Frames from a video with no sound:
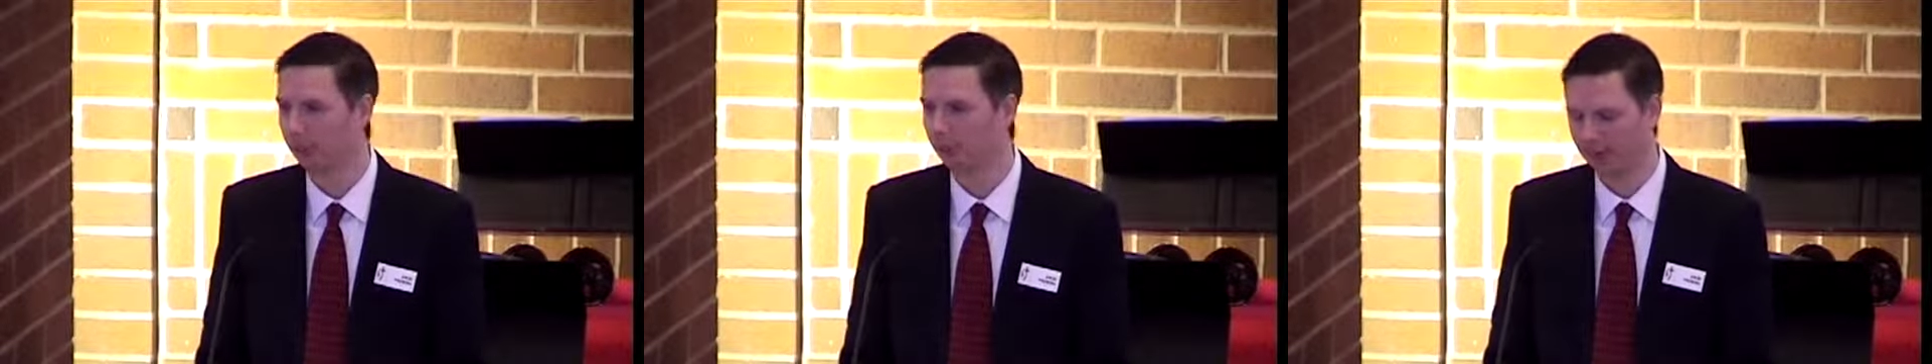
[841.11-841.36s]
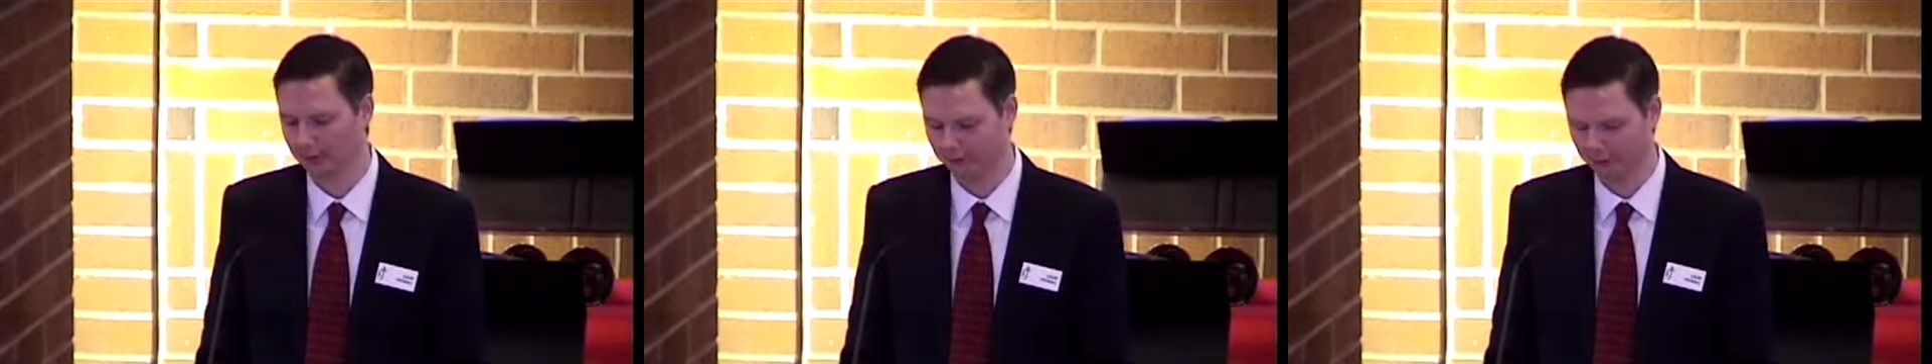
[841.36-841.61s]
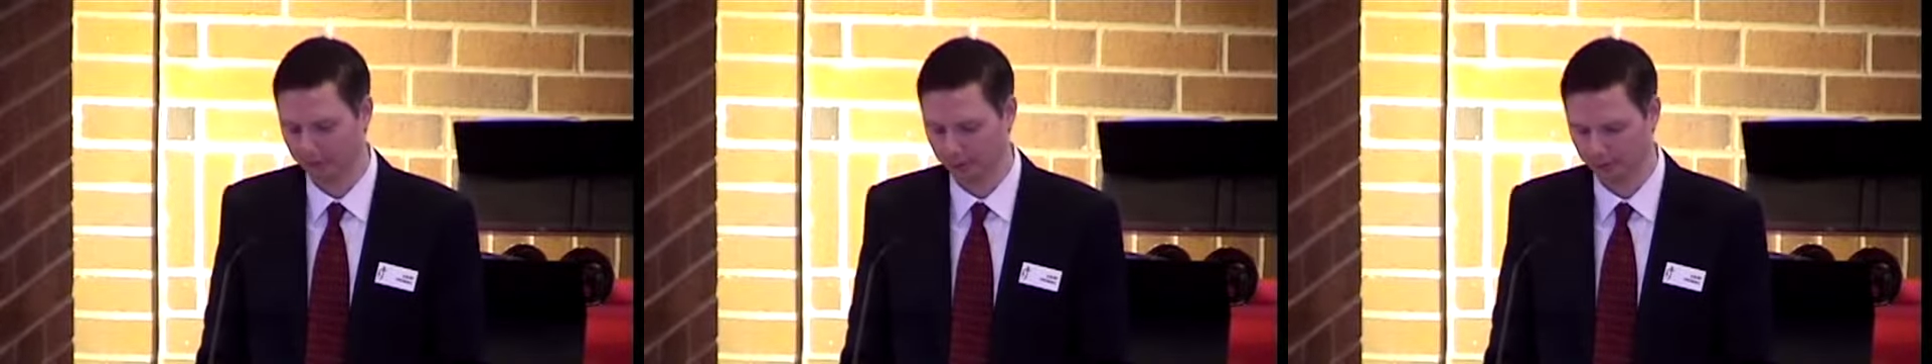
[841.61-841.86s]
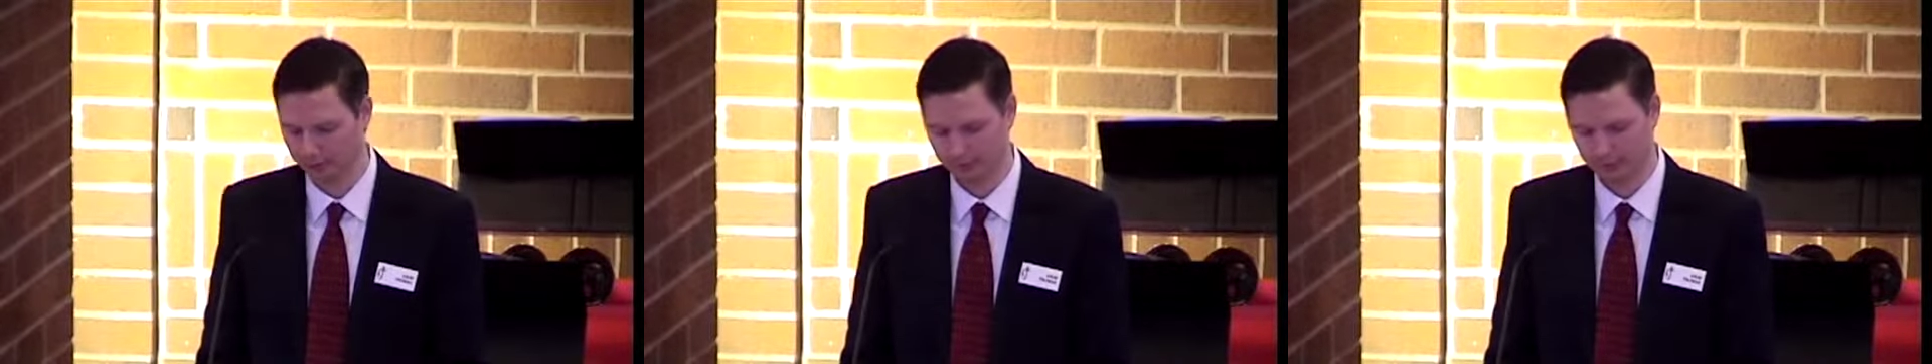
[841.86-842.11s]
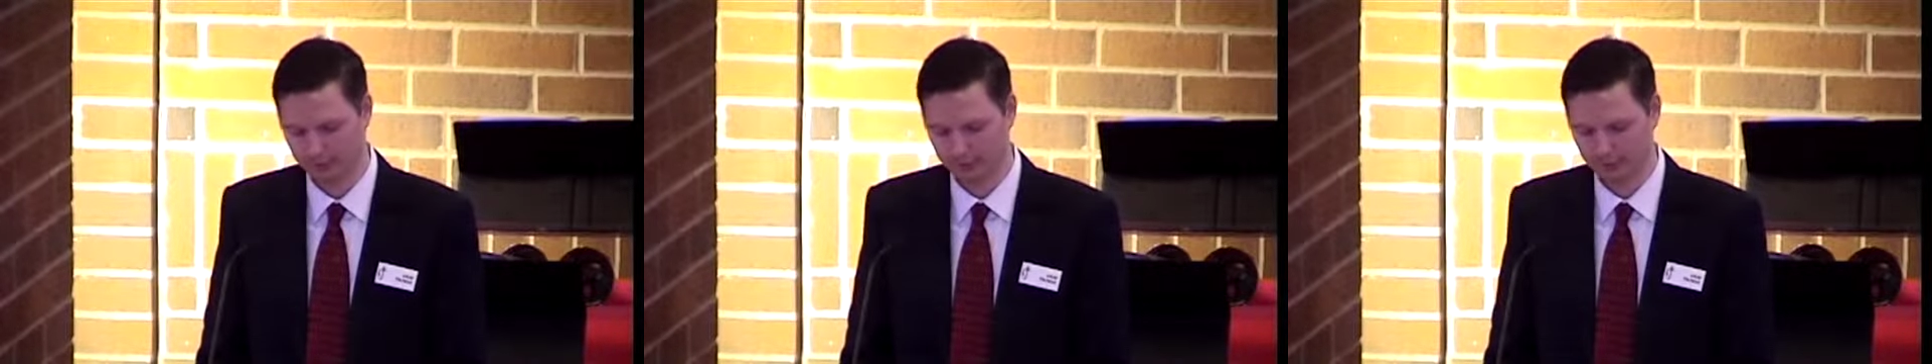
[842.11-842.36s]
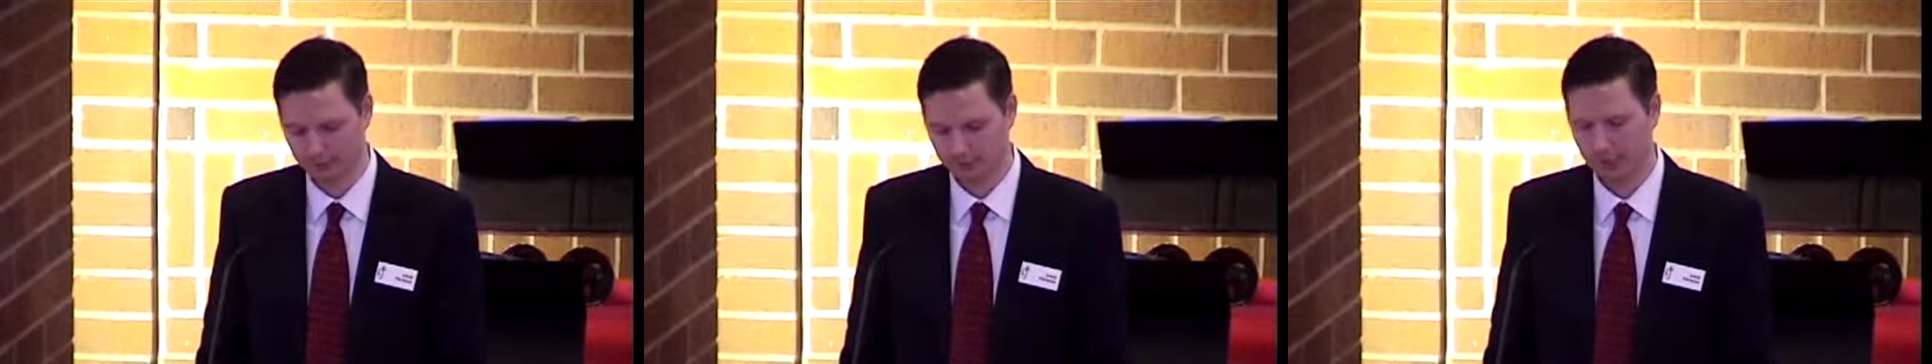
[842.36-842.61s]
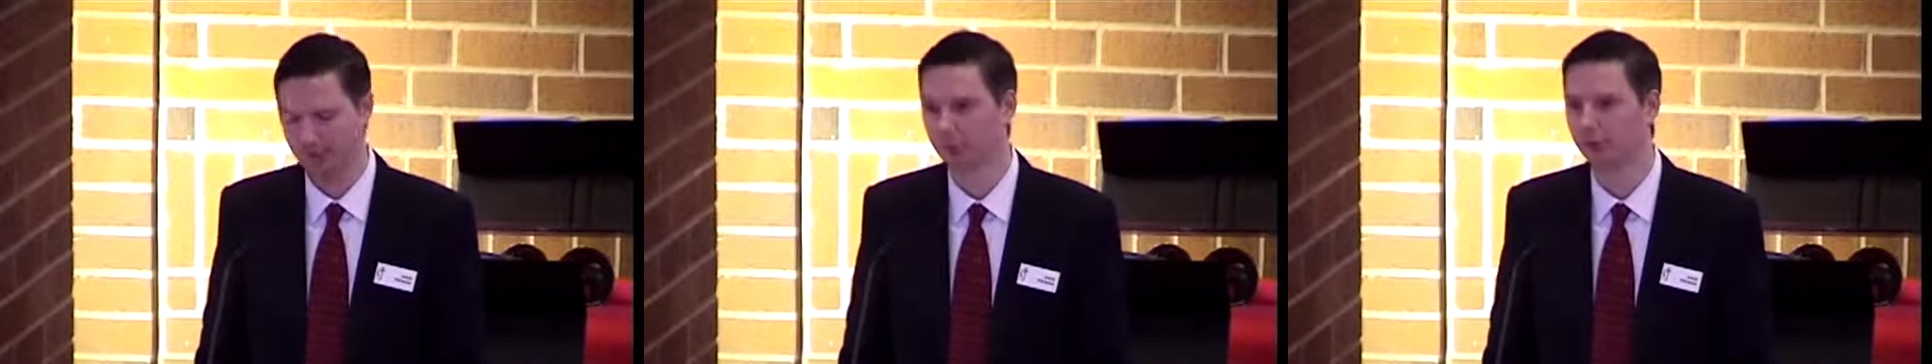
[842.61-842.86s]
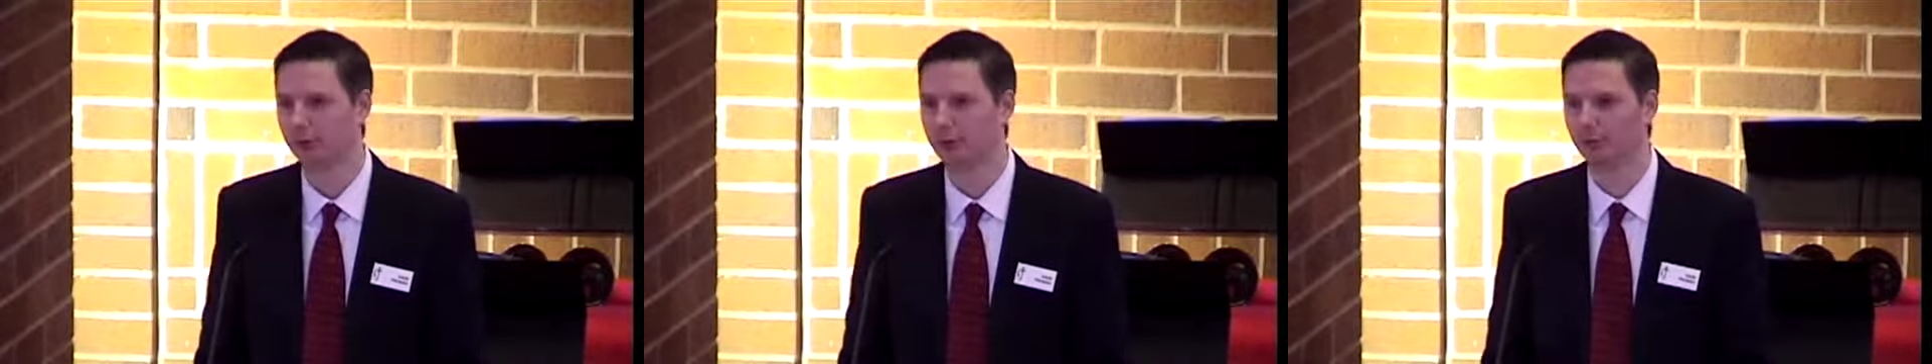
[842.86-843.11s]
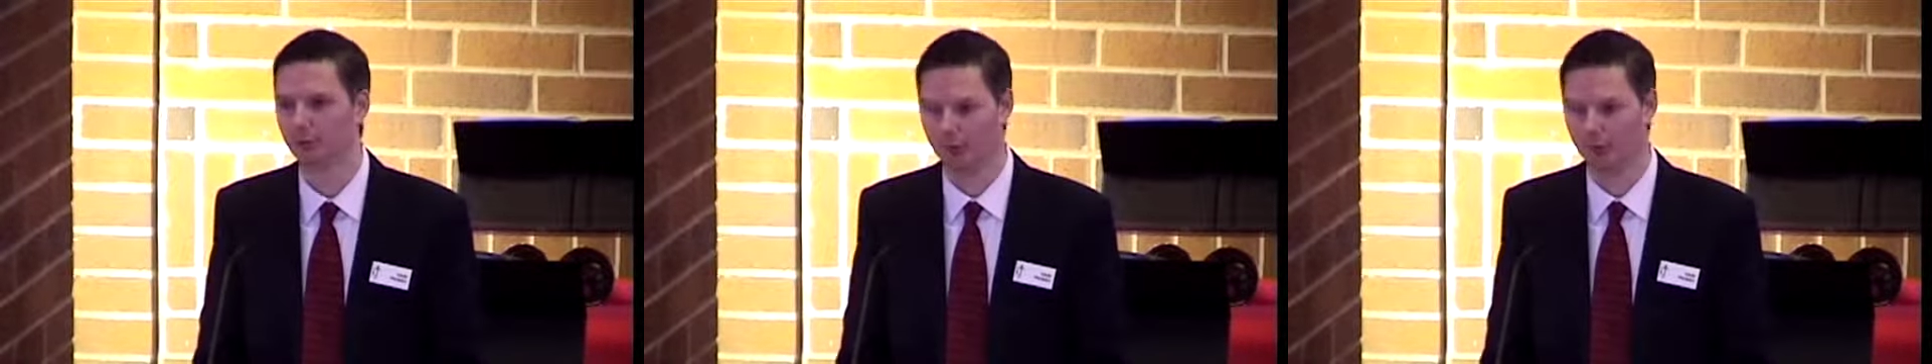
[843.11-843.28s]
my disciples, if you love one